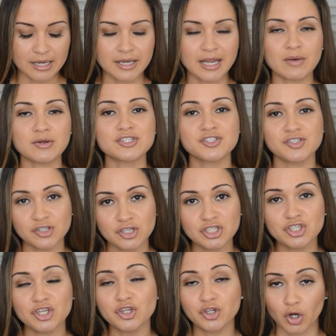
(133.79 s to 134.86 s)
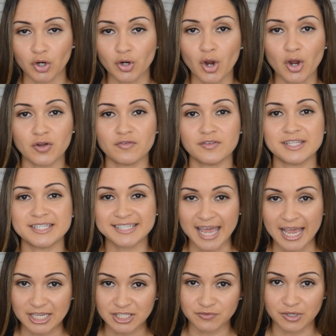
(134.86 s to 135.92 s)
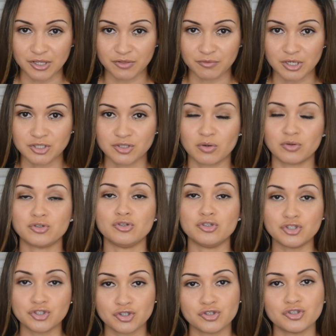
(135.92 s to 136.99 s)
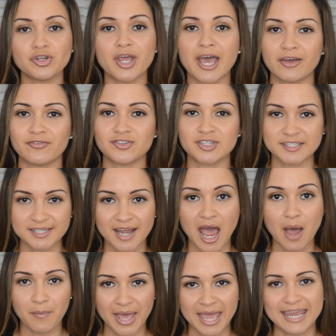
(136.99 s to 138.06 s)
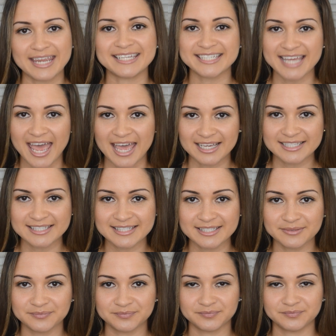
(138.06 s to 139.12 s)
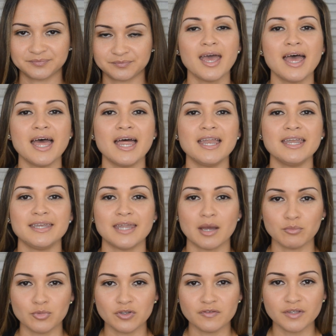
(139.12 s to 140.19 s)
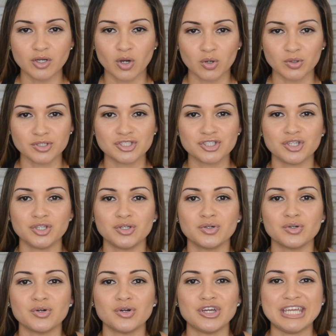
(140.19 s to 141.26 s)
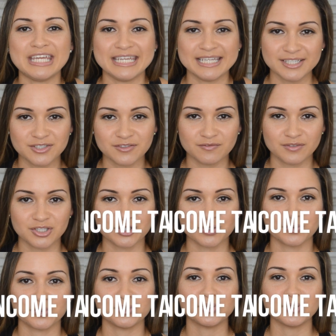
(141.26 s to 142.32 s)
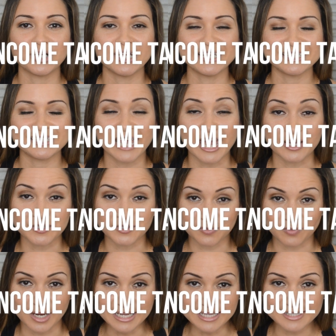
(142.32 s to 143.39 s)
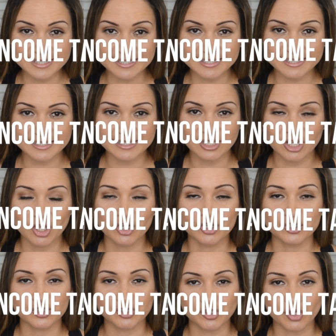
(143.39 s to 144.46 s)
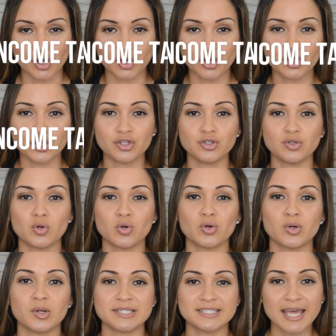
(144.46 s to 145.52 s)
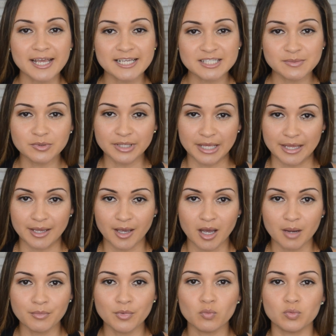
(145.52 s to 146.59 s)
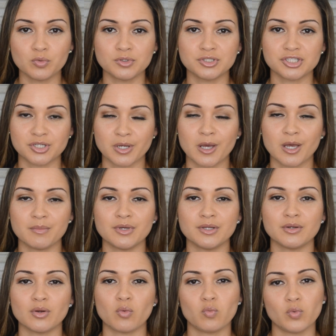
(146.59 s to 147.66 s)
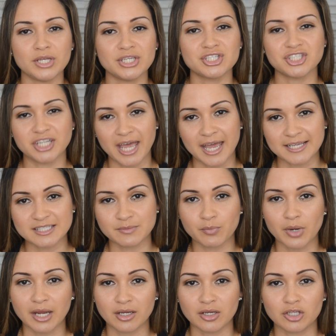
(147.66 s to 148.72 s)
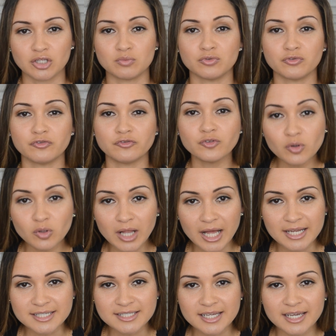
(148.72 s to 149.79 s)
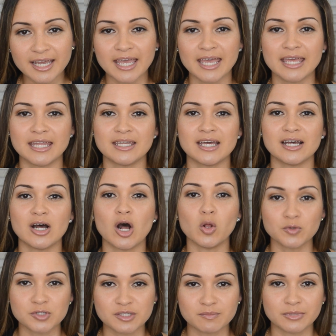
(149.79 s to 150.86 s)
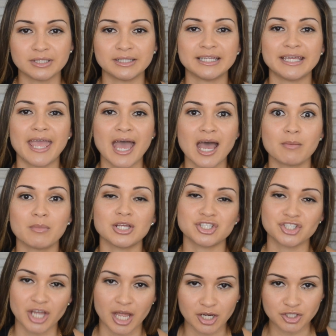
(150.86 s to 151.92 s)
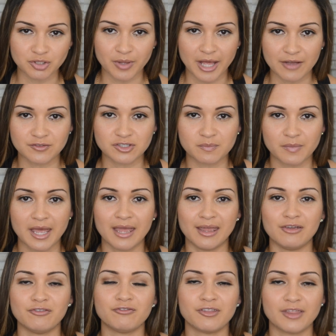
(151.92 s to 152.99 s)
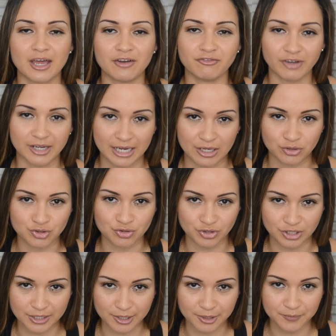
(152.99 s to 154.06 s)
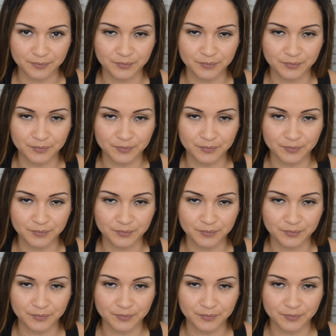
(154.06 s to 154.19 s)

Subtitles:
Now, as soon as you go over this tax-free threshold, you do have to start paying tax. Now, moving on to your individual tax rates. So your taxable income will determine which tax bracket you will fall under and ultimately how much tax you'll have to pay for that financial year.